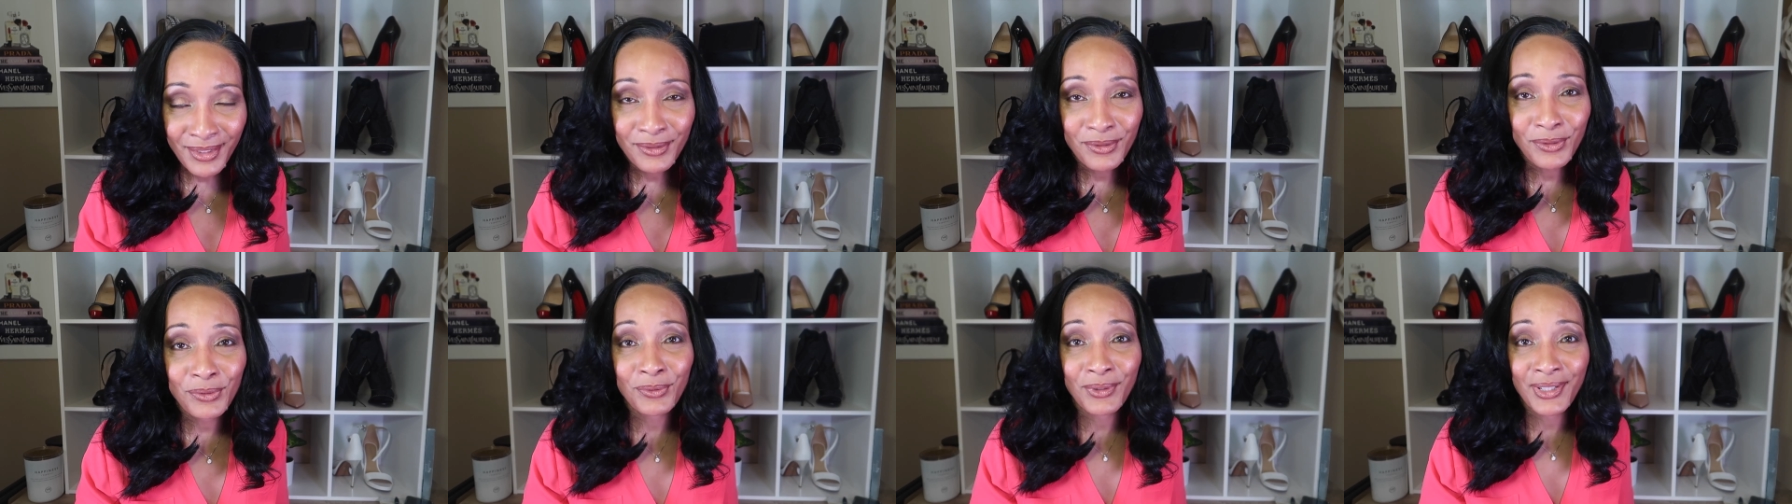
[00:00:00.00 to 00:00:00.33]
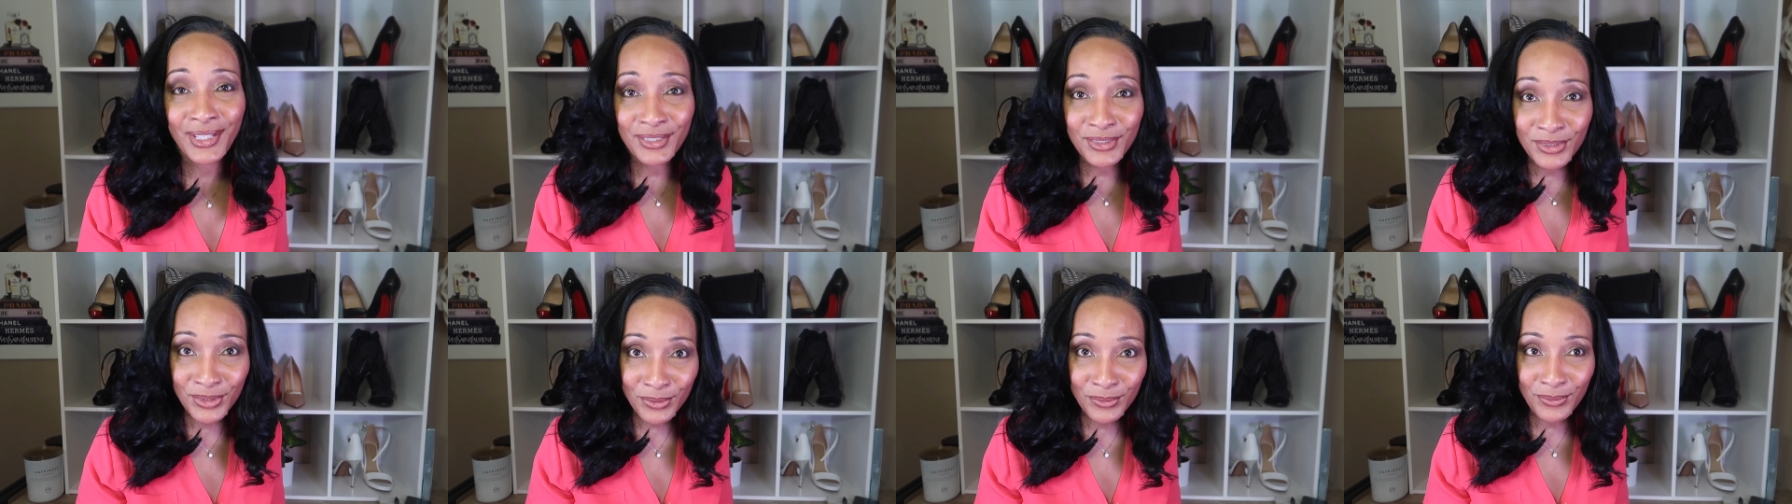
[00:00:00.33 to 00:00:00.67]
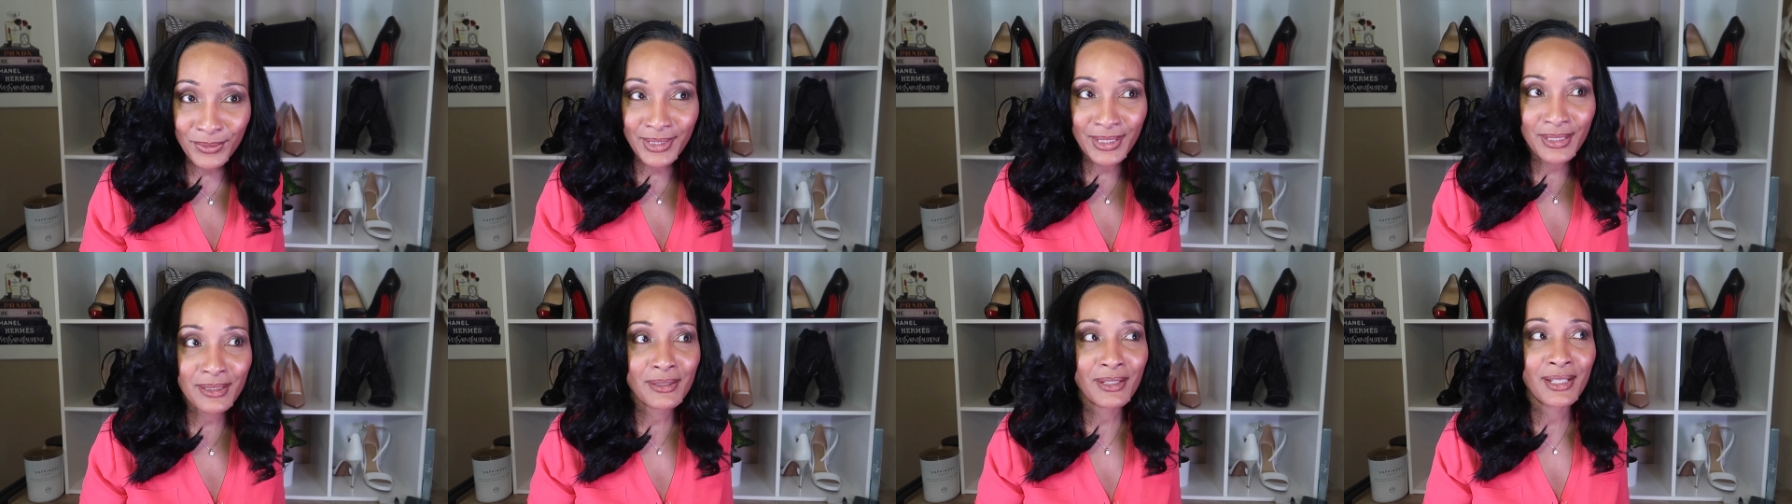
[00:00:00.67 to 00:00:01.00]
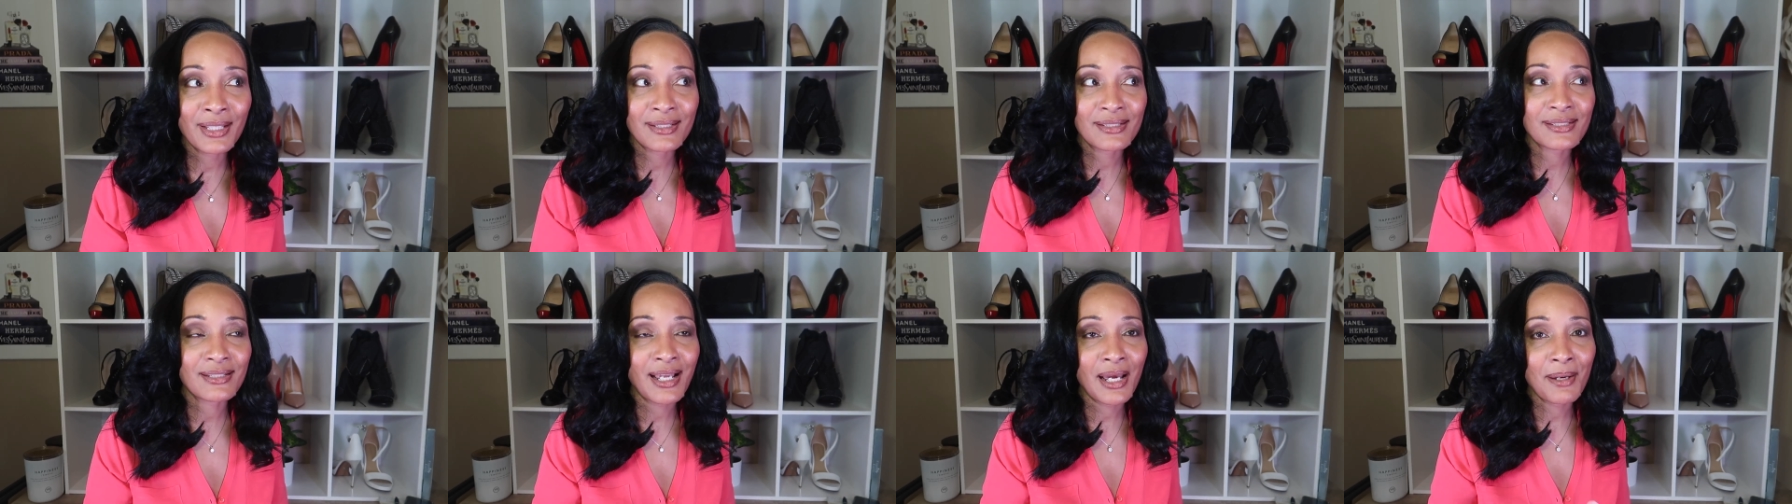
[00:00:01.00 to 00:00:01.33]
You can do it.
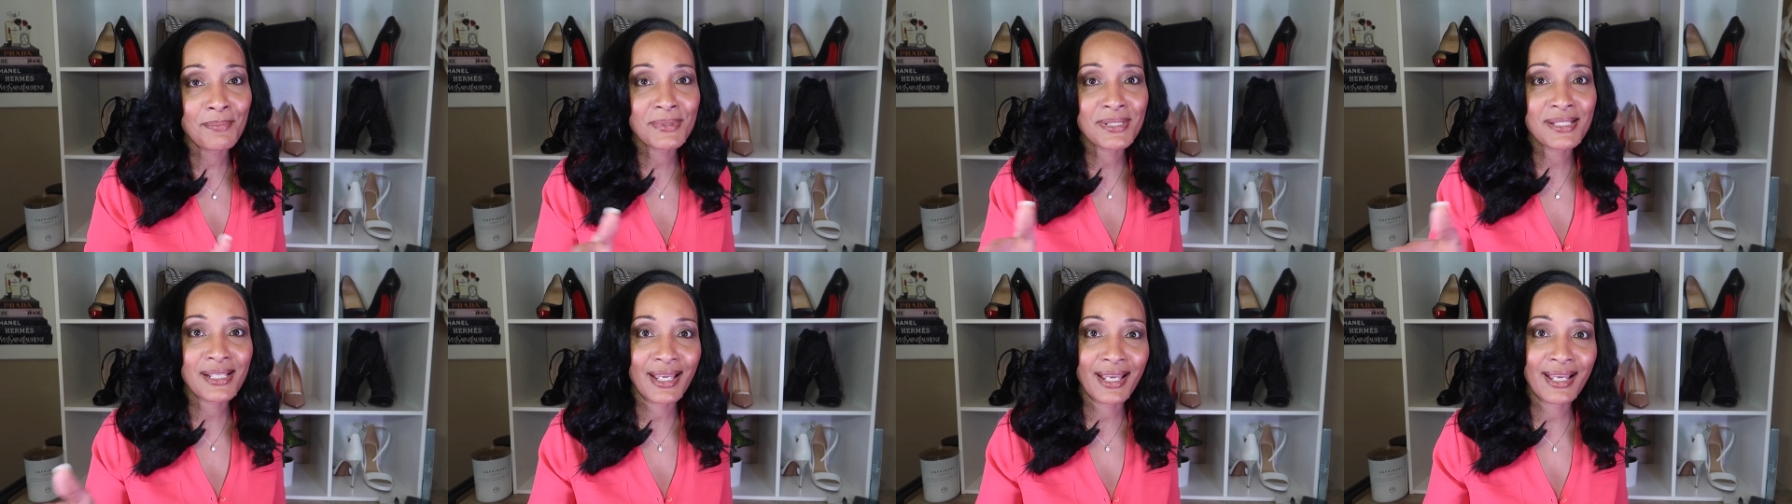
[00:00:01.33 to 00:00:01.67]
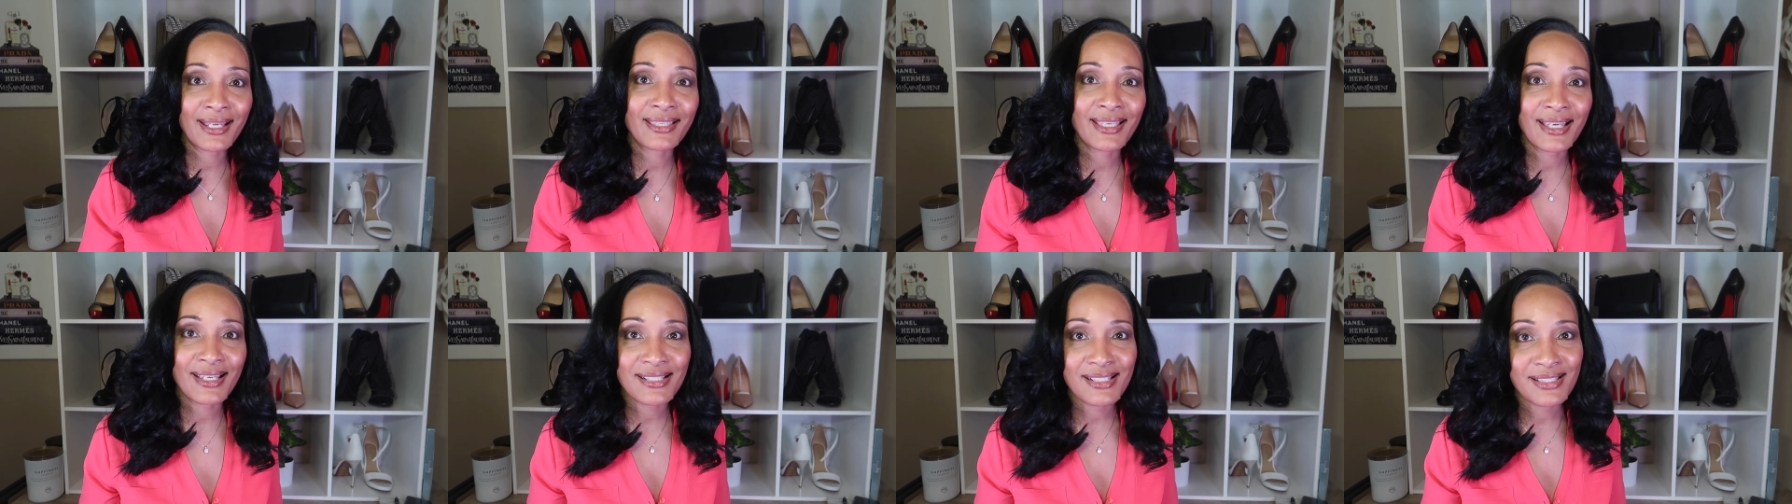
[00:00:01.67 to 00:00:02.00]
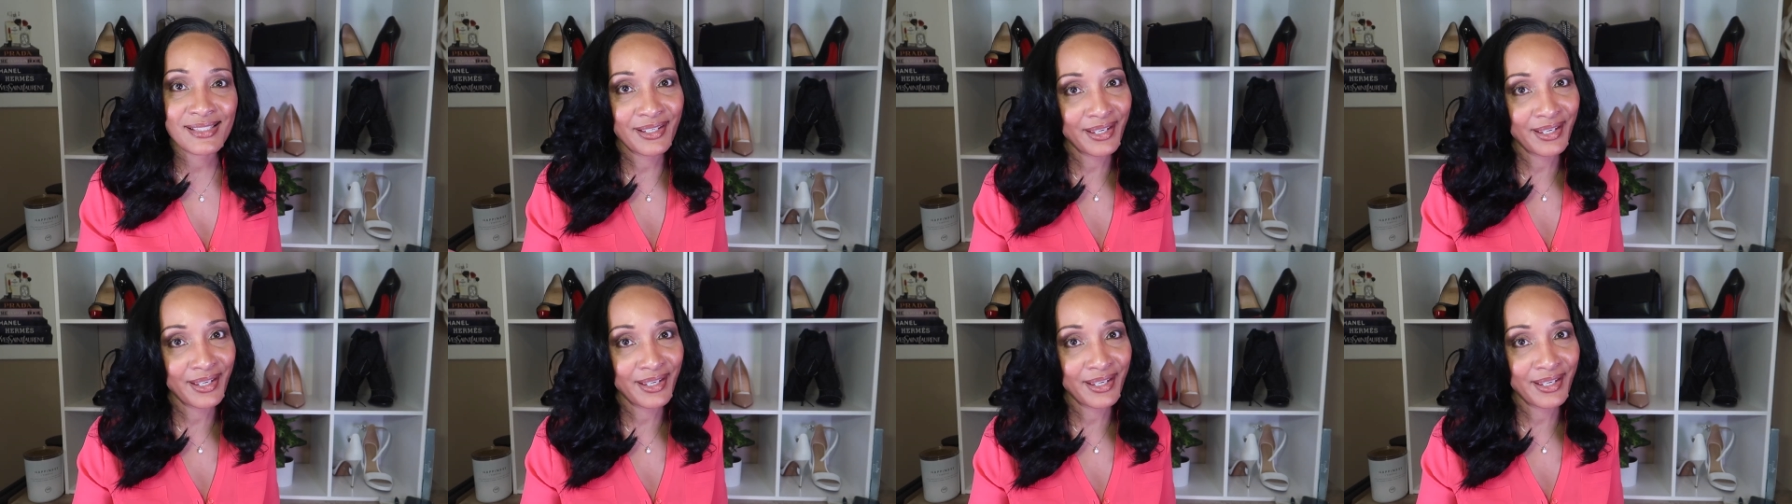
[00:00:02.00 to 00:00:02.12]
And stop saying yes